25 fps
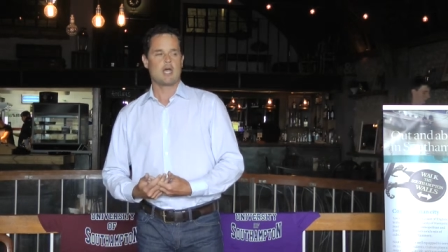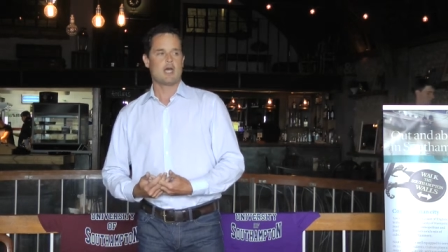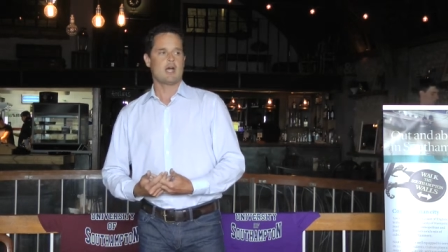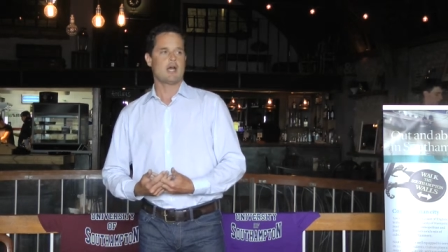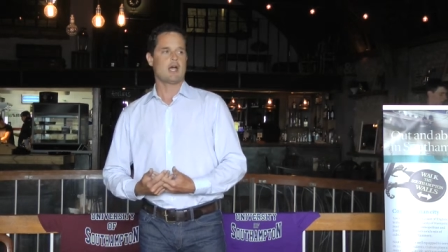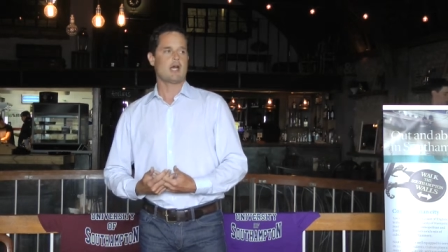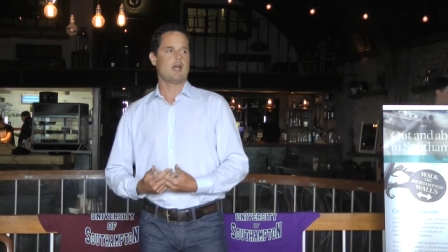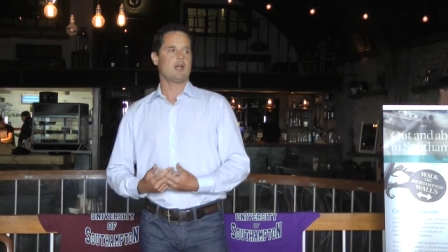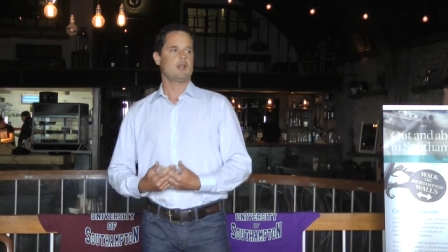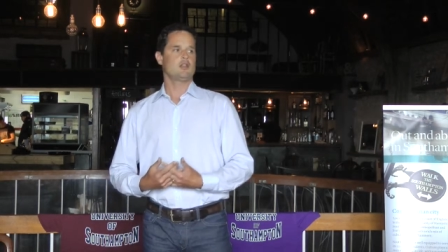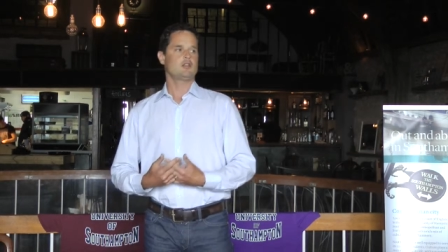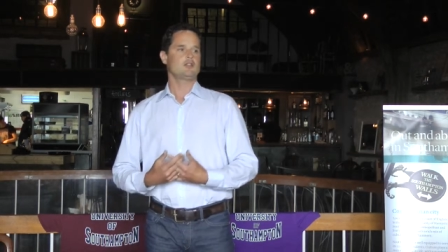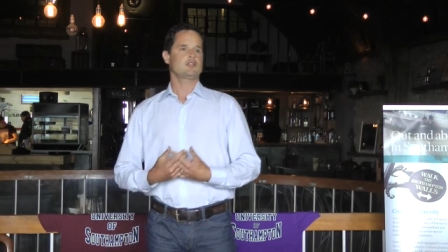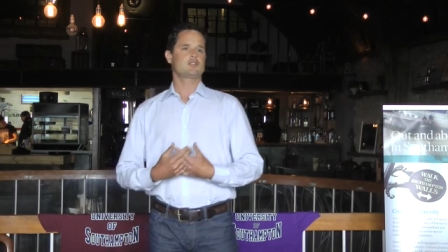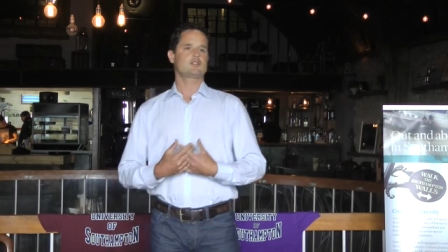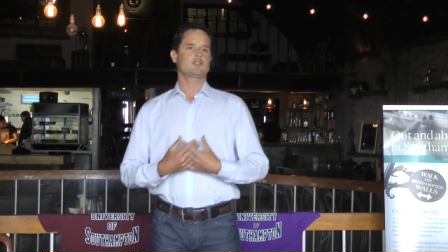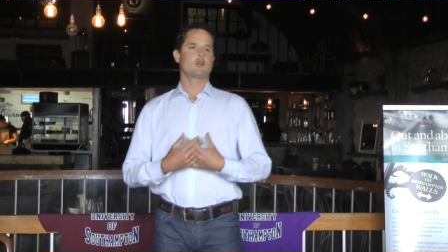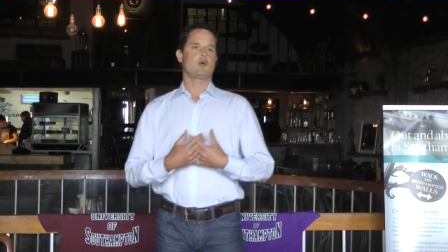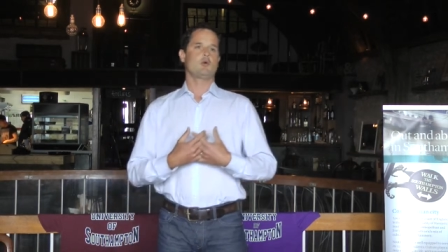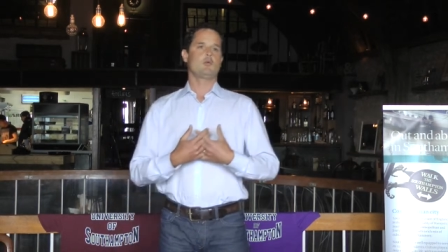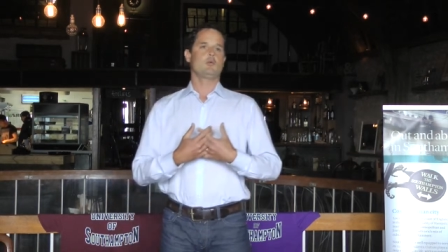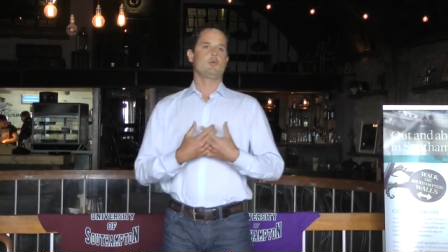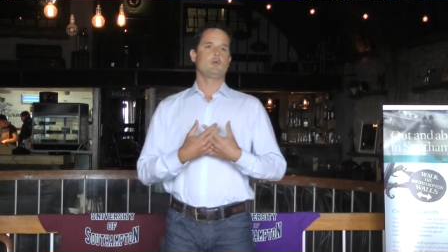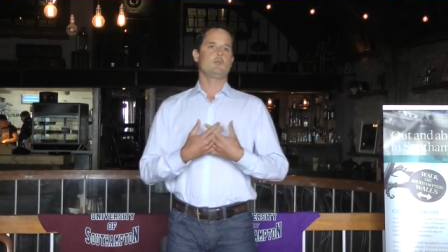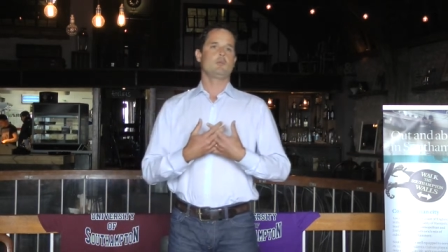Uh,
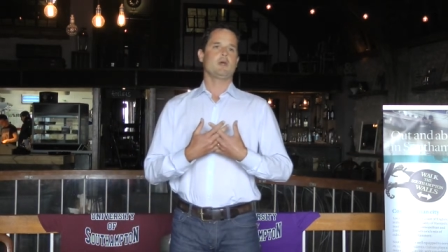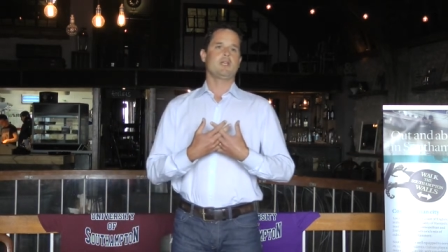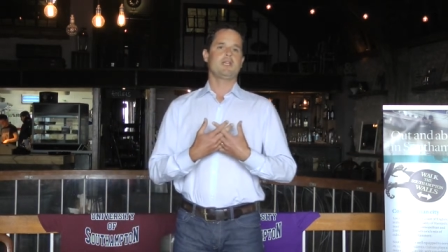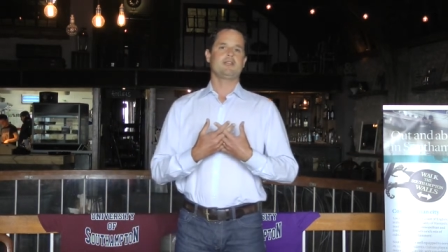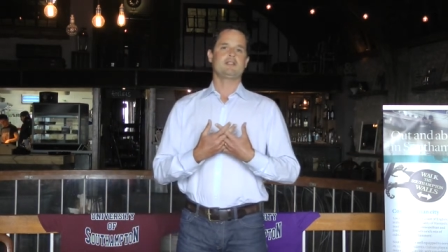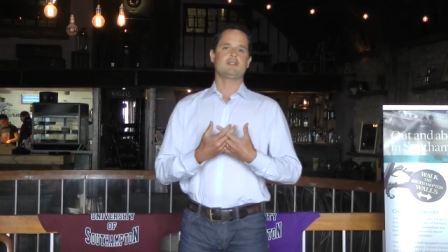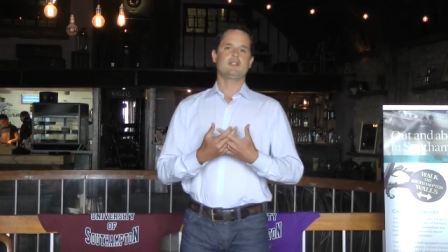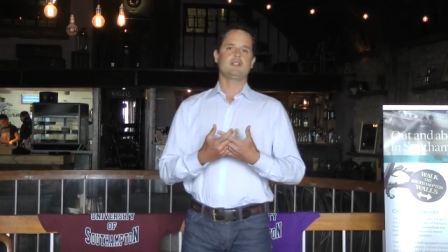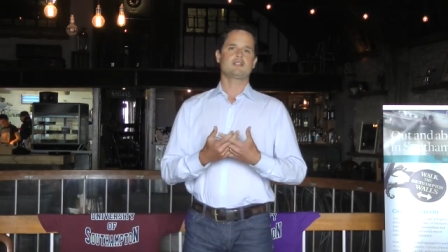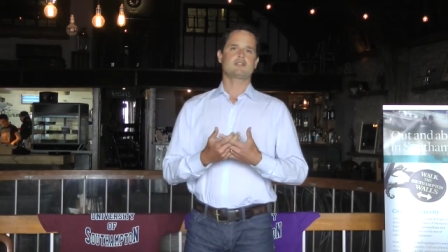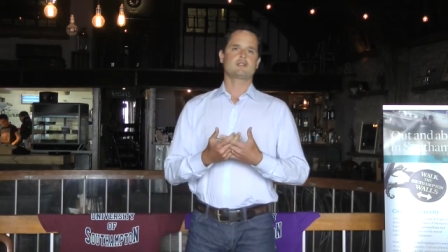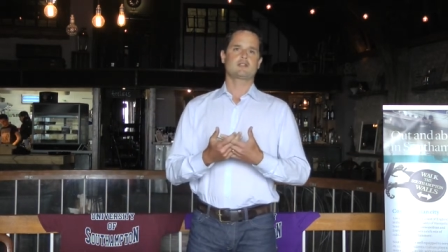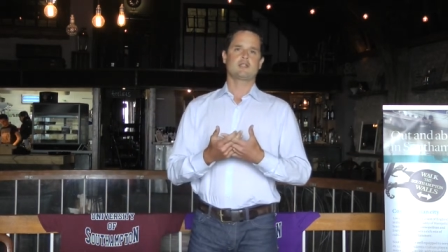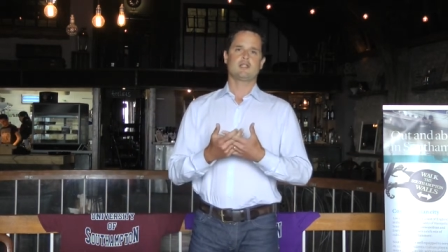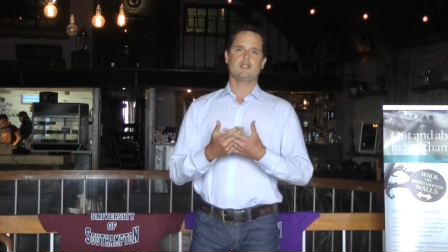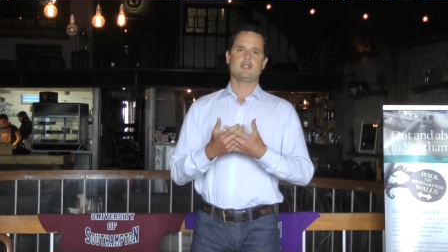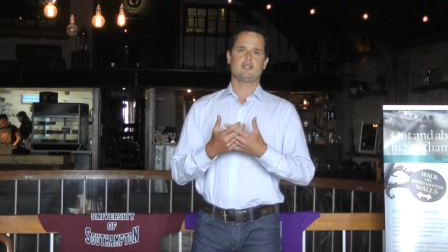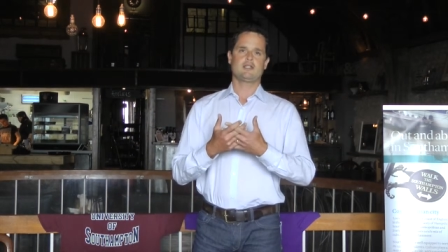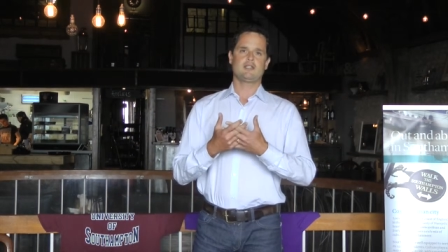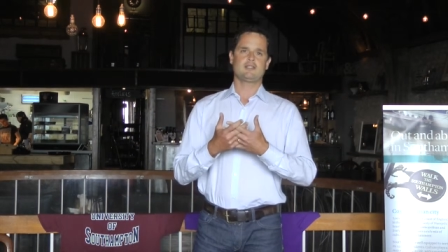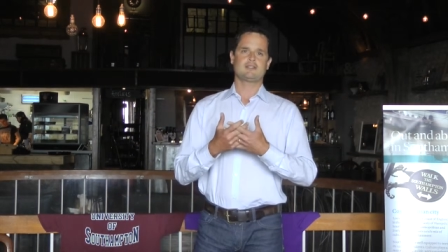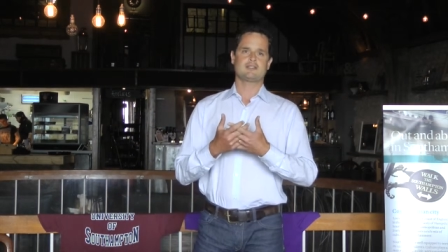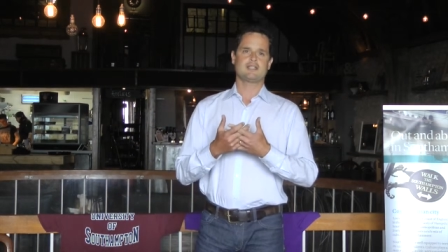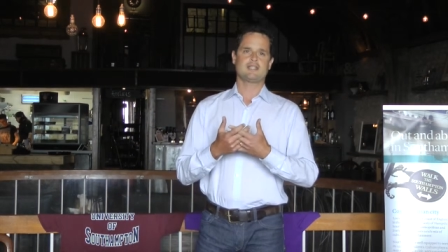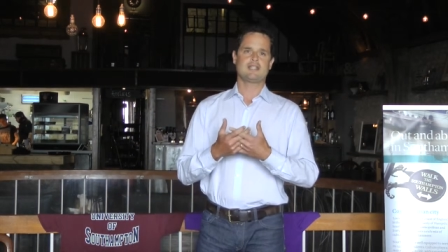so it is,
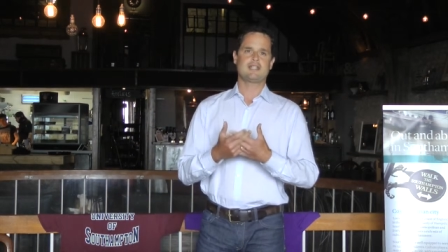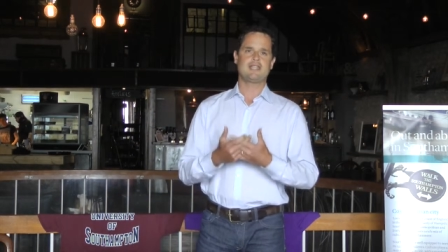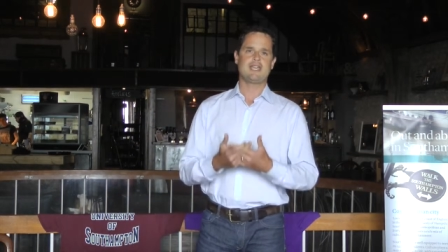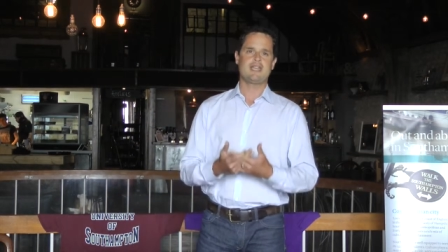it is a